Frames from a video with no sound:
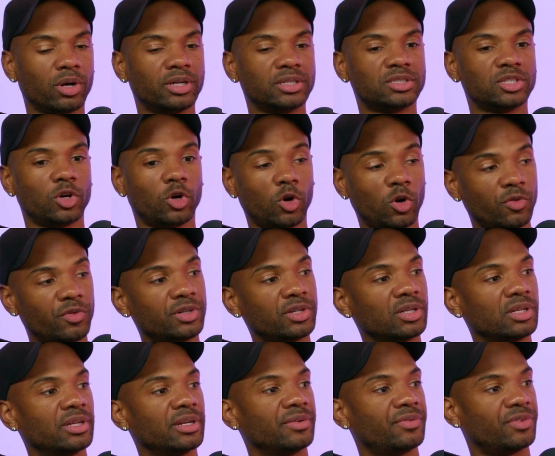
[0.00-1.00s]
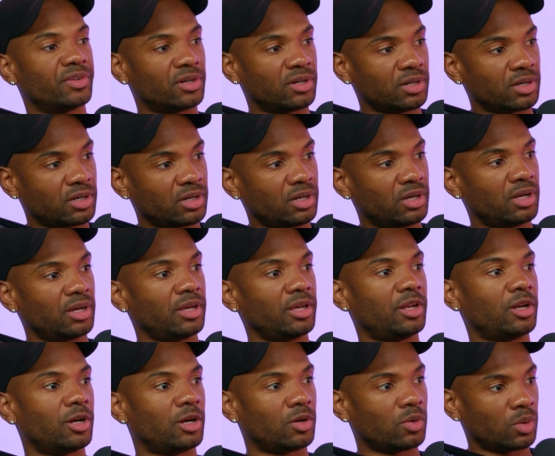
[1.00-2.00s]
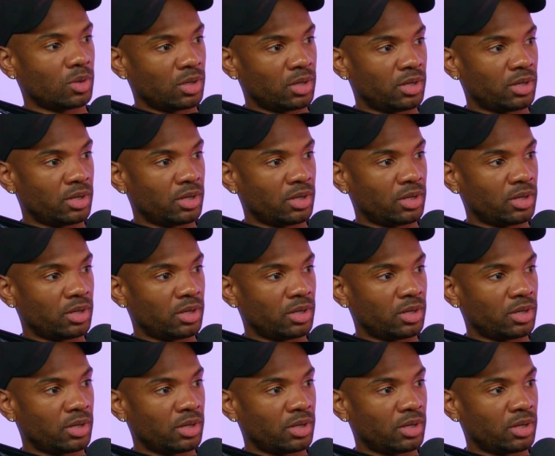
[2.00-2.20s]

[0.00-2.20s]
to over-deliver, how